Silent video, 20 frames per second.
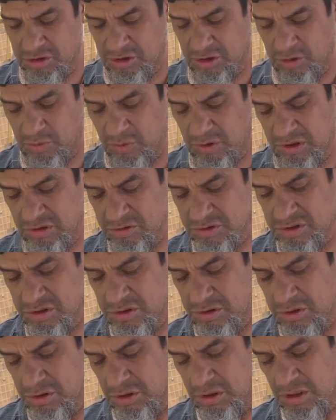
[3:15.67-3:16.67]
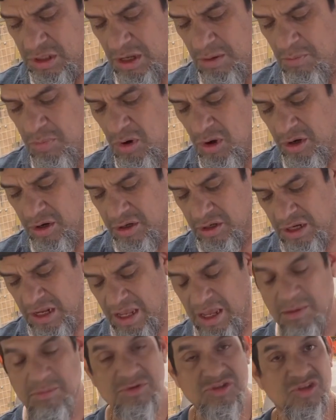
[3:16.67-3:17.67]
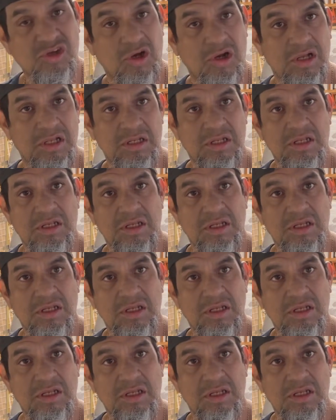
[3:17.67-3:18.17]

wheels I bought on Amazon.